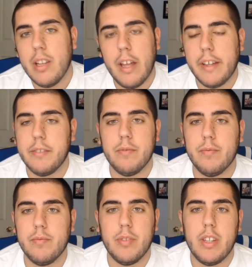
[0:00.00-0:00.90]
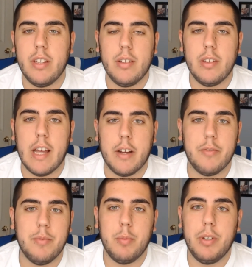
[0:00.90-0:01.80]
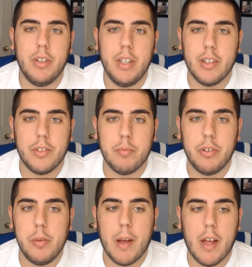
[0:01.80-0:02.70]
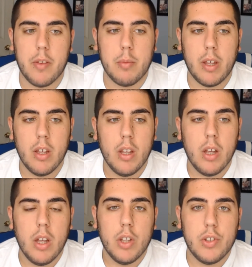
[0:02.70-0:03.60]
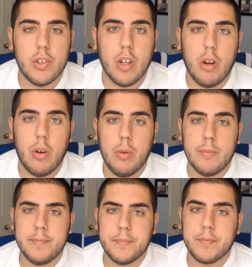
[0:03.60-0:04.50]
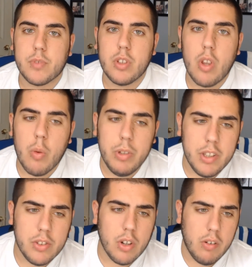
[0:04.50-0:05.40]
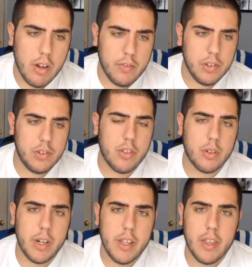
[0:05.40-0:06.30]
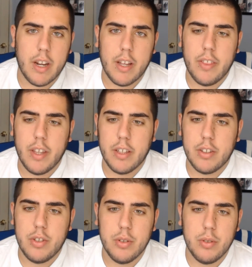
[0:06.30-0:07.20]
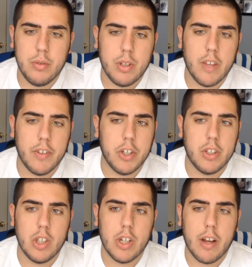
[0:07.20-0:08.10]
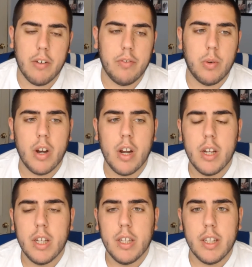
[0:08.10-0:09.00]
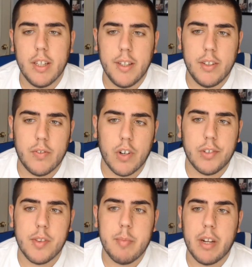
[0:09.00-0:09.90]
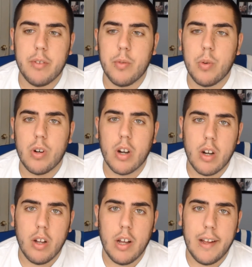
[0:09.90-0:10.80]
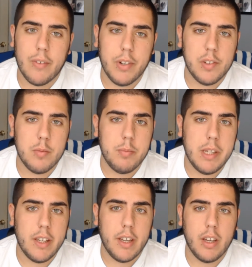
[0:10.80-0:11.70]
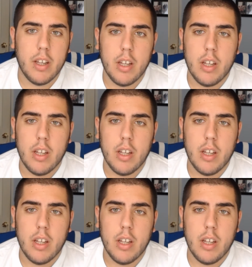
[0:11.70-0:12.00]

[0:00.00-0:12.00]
and the lack of mobility doesn't really bother me. So with the assault rifles, the three that I think to give a good lookout for is first the Man of War. Reason being,